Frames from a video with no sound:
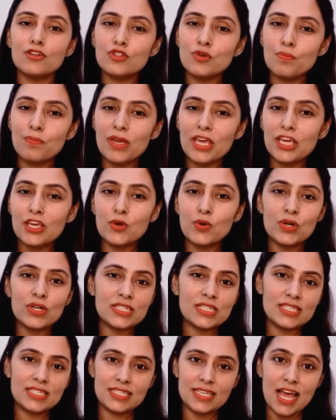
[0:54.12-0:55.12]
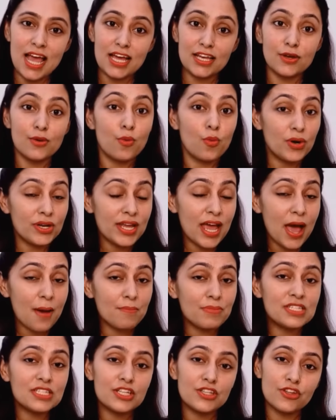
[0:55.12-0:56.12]
Now, to make you understand what
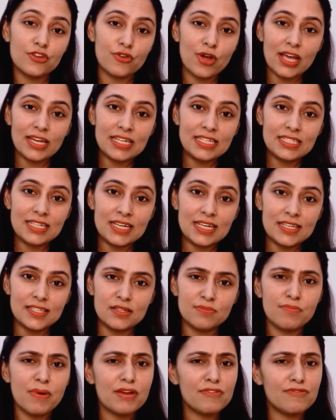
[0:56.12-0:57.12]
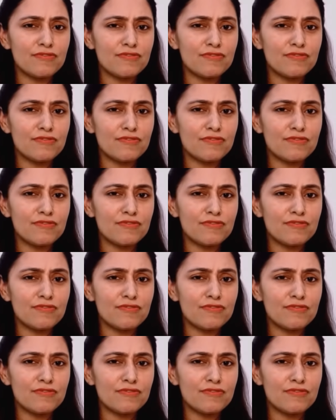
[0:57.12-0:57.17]
happens in the writing test,